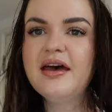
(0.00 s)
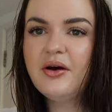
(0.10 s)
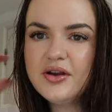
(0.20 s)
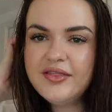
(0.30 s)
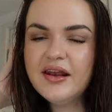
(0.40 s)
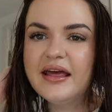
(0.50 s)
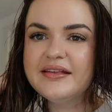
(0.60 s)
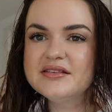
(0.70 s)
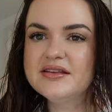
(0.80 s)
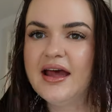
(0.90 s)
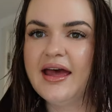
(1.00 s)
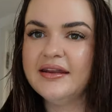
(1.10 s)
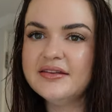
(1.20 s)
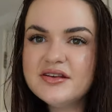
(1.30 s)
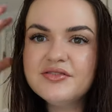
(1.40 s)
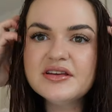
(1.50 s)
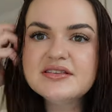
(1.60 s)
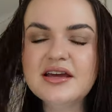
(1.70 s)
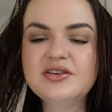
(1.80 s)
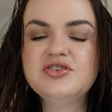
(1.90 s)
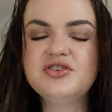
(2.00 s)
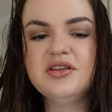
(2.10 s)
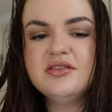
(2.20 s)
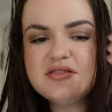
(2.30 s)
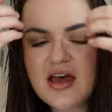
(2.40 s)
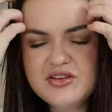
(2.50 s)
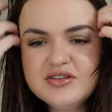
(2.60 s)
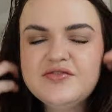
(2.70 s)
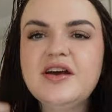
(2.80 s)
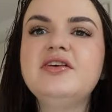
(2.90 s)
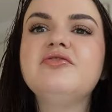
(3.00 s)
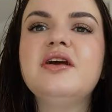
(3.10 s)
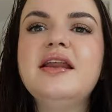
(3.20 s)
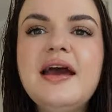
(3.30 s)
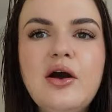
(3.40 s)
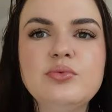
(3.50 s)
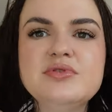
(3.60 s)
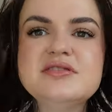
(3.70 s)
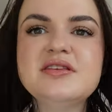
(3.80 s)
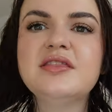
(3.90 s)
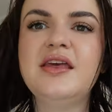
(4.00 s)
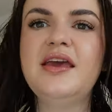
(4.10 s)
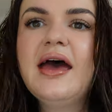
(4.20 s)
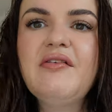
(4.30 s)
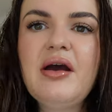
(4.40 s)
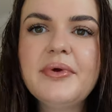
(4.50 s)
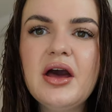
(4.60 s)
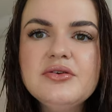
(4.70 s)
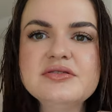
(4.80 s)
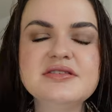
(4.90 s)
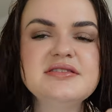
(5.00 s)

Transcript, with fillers: down in the lengths and ends of the extensions. I just find it really helps the Airwrap curls to